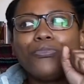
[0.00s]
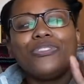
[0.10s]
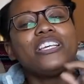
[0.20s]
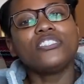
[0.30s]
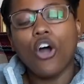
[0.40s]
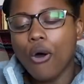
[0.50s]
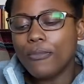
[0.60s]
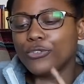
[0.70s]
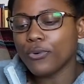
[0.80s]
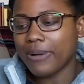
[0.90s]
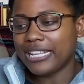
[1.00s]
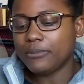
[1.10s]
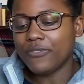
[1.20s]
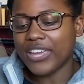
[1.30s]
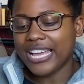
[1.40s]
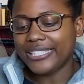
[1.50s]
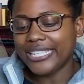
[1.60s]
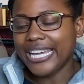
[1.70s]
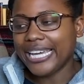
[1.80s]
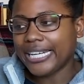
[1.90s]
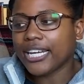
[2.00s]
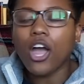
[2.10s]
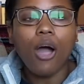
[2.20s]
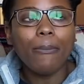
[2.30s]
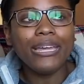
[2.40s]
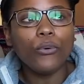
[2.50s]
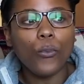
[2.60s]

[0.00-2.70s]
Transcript: This almost reminds me of the S E Hinton comment